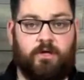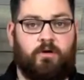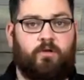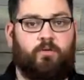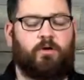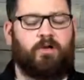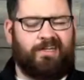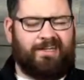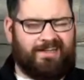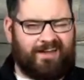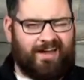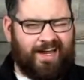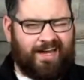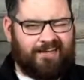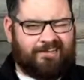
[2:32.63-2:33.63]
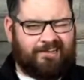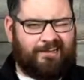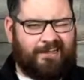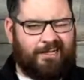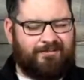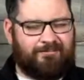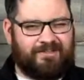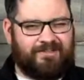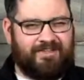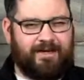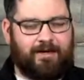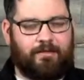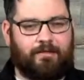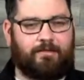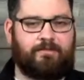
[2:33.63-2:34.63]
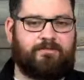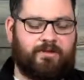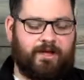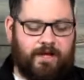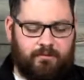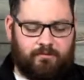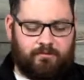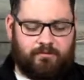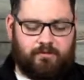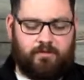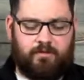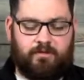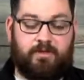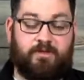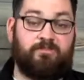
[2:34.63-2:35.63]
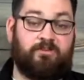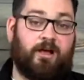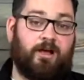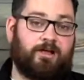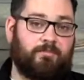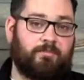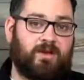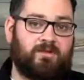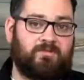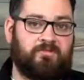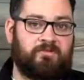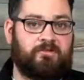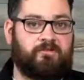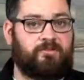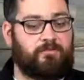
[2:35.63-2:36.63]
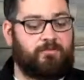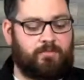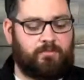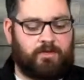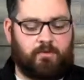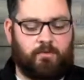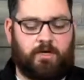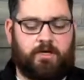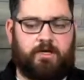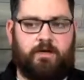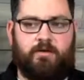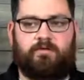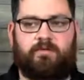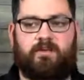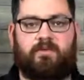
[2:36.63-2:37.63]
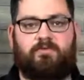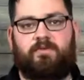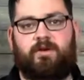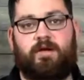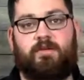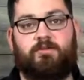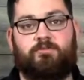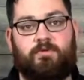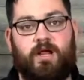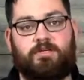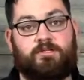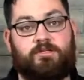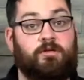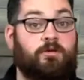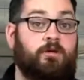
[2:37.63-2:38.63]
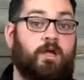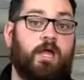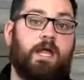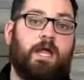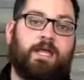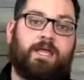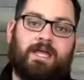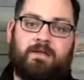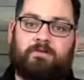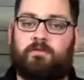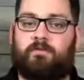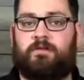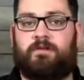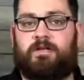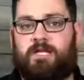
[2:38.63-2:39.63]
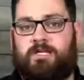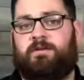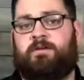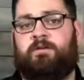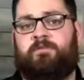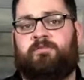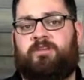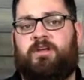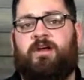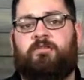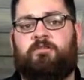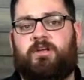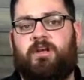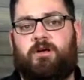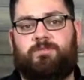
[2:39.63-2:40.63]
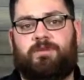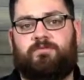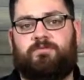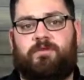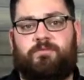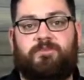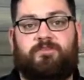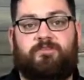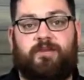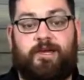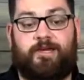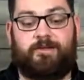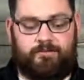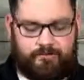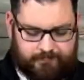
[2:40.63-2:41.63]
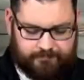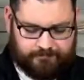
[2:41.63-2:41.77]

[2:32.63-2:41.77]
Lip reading: or you need to isolate a particular sound, the shotgun microphone is going to be what you want to use. It is very directional and cancels a lot of sound coming from the sides.